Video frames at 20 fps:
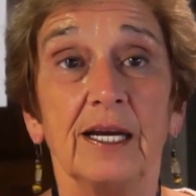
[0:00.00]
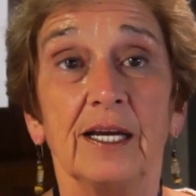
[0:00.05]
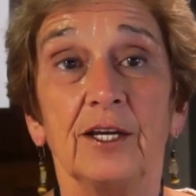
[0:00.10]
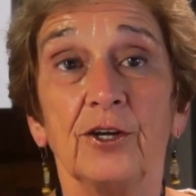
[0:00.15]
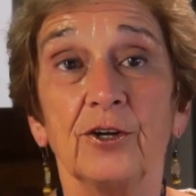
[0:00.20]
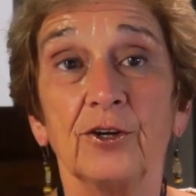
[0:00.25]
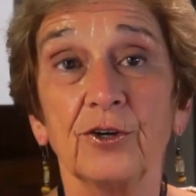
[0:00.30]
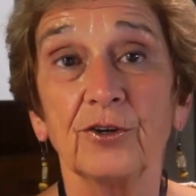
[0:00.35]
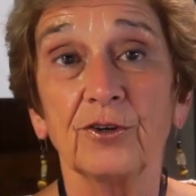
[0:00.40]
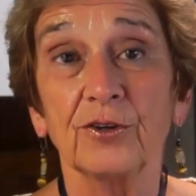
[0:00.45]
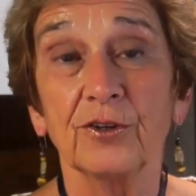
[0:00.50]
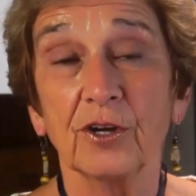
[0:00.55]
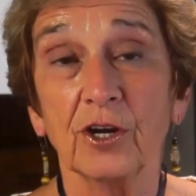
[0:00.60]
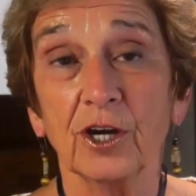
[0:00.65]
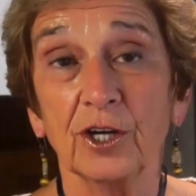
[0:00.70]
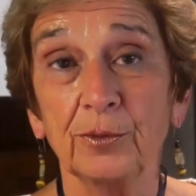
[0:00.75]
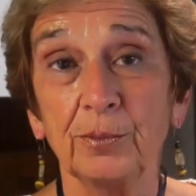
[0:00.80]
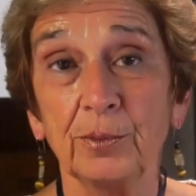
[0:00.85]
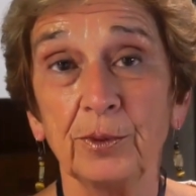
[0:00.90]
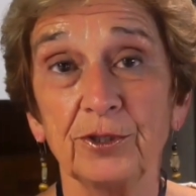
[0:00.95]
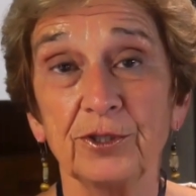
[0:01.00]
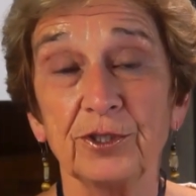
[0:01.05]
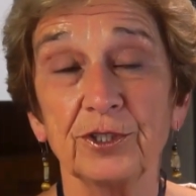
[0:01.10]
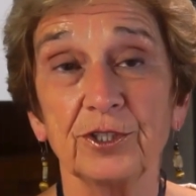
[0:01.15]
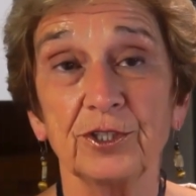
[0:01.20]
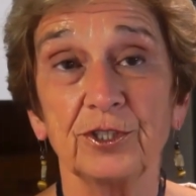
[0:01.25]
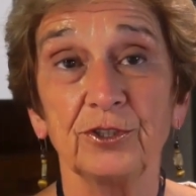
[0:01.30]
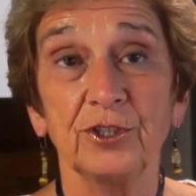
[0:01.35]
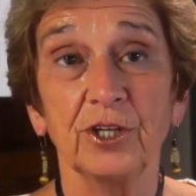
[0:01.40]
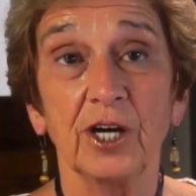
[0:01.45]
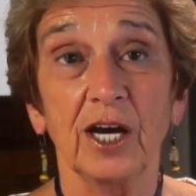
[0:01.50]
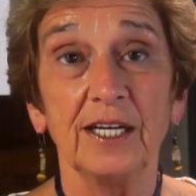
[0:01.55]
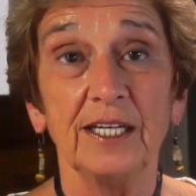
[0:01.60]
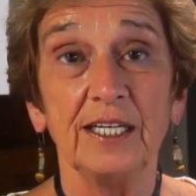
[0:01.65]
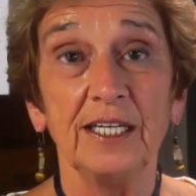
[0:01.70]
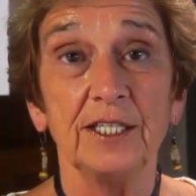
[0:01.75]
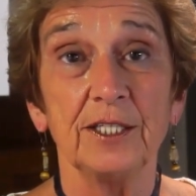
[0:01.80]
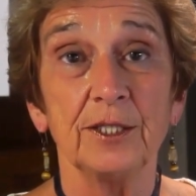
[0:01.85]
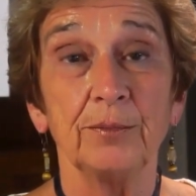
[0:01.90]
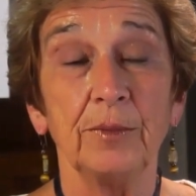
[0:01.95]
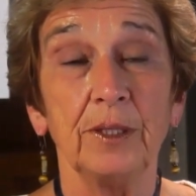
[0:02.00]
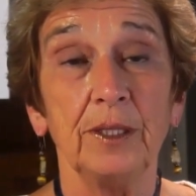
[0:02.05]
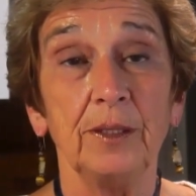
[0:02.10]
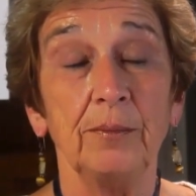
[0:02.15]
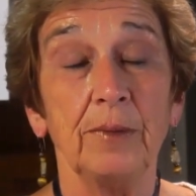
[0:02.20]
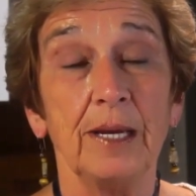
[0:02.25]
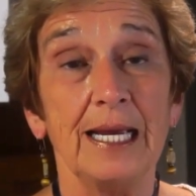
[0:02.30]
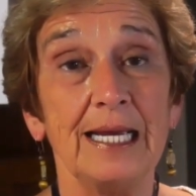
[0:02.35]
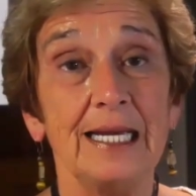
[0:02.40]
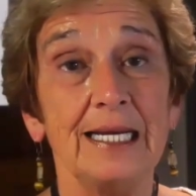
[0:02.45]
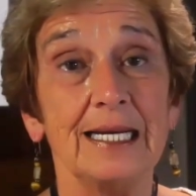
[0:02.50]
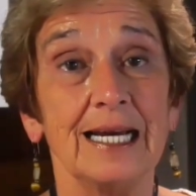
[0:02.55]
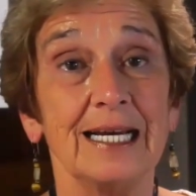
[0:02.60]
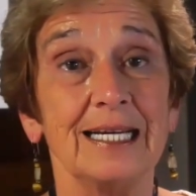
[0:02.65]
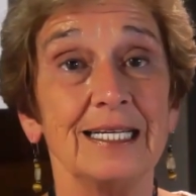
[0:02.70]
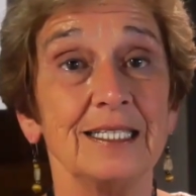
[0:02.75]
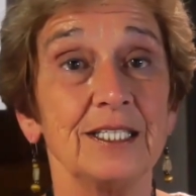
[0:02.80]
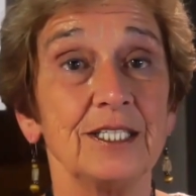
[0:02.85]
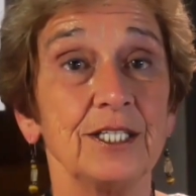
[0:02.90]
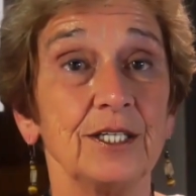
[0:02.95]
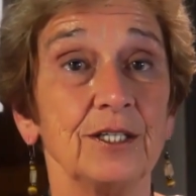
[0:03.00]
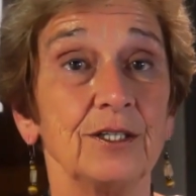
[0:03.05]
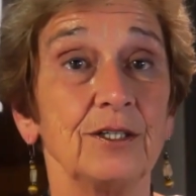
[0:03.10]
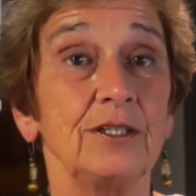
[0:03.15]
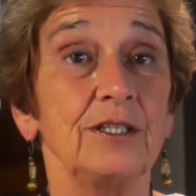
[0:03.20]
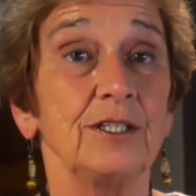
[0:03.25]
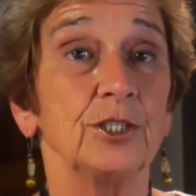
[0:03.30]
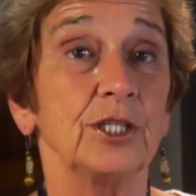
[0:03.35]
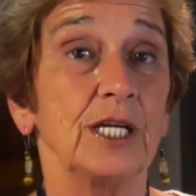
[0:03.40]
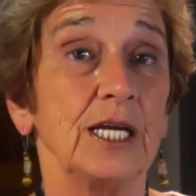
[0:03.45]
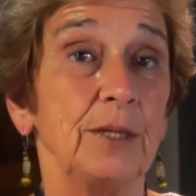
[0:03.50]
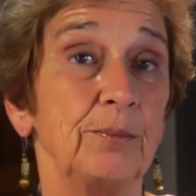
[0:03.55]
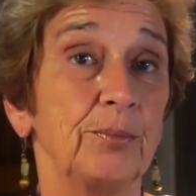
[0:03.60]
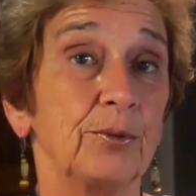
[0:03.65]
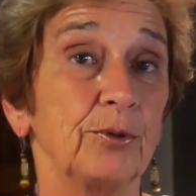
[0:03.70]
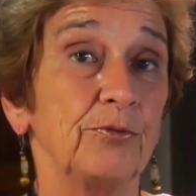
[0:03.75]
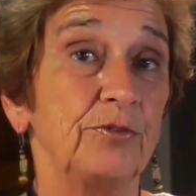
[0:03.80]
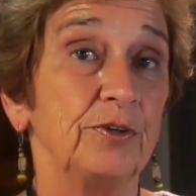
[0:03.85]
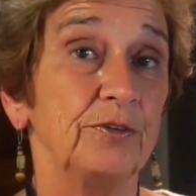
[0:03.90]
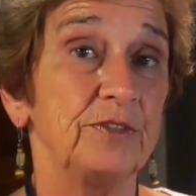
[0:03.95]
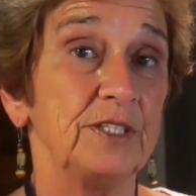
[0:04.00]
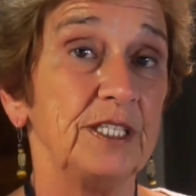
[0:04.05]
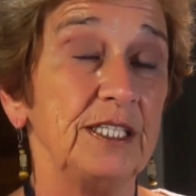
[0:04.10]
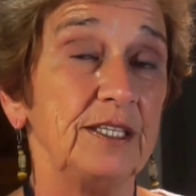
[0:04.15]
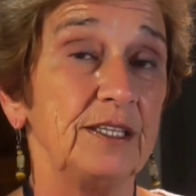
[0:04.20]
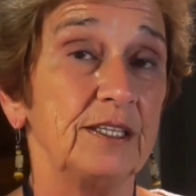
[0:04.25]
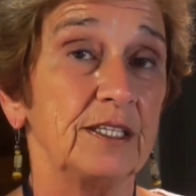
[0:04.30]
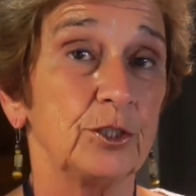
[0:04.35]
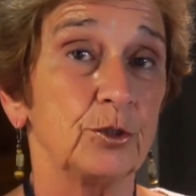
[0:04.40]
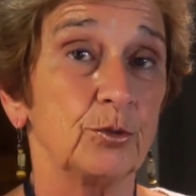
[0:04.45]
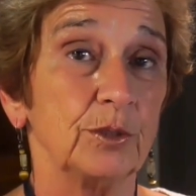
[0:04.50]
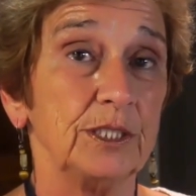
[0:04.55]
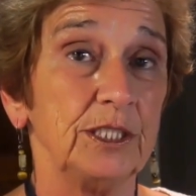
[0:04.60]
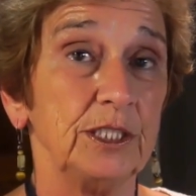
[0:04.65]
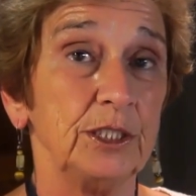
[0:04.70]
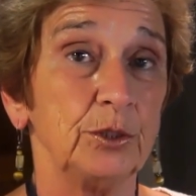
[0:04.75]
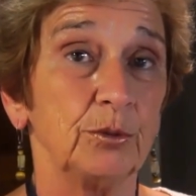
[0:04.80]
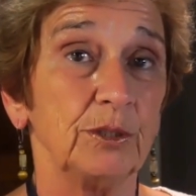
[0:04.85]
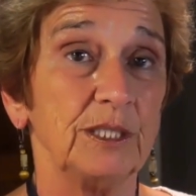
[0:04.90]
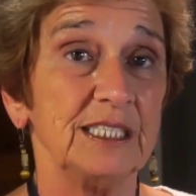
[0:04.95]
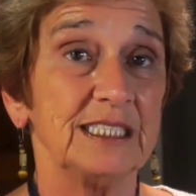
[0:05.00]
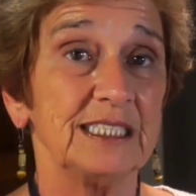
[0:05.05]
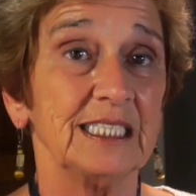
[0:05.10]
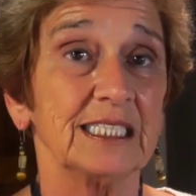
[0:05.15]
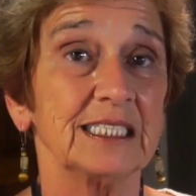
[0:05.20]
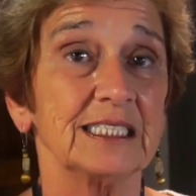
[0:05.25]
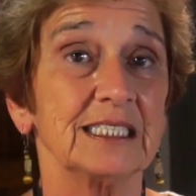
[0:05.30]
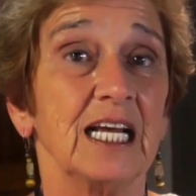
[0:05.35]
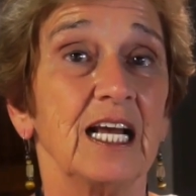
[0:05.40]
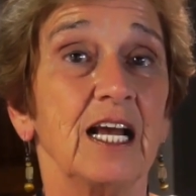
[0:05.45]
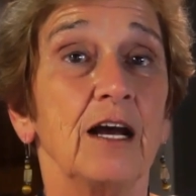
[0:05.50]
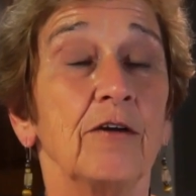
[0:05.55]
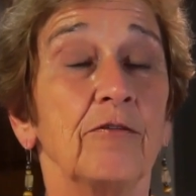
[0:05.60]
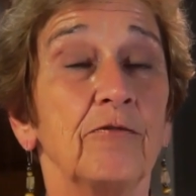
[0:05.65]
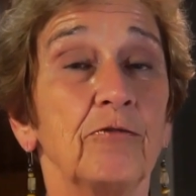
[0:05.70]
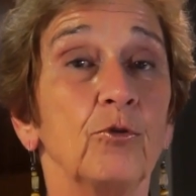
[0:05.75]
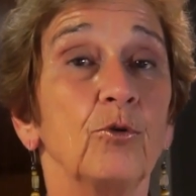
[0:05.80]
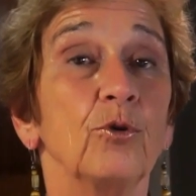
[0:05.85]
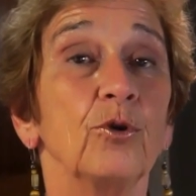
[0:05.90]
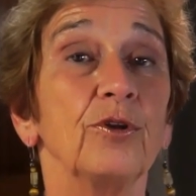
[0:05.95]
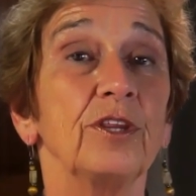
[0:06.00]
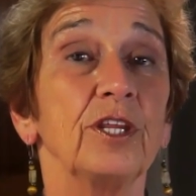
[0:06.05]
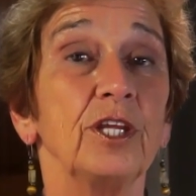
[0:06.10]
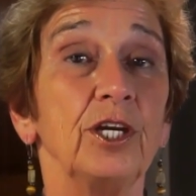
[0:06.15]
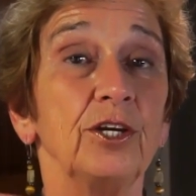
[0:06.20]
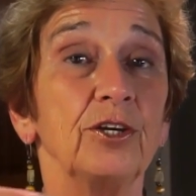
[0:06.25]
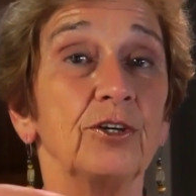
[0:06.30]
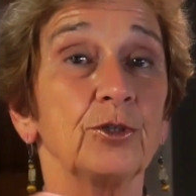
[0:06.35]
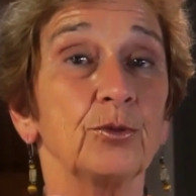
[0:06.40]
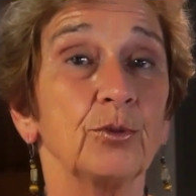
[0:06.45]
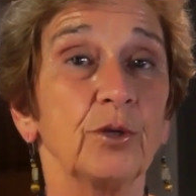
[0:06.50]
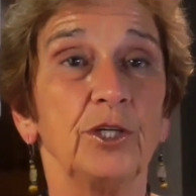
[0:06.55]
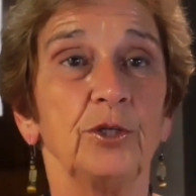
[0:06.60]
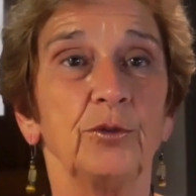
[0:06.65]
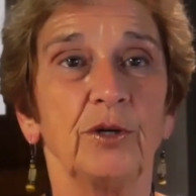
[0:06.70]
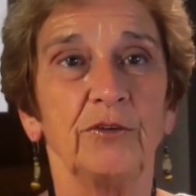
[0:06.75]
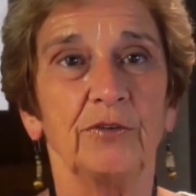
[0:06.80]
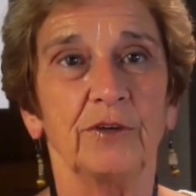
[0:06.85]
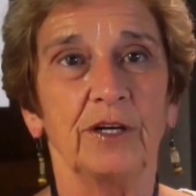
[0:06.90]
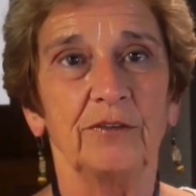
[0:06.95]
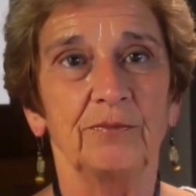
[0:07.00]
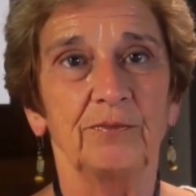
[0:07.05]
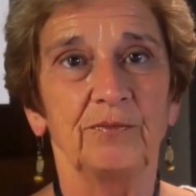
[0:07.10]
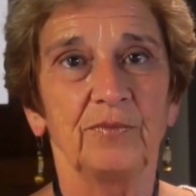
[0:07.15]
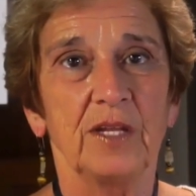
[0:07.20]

Your contributions do not need to be made until April 15th, 2026 for the year 2025.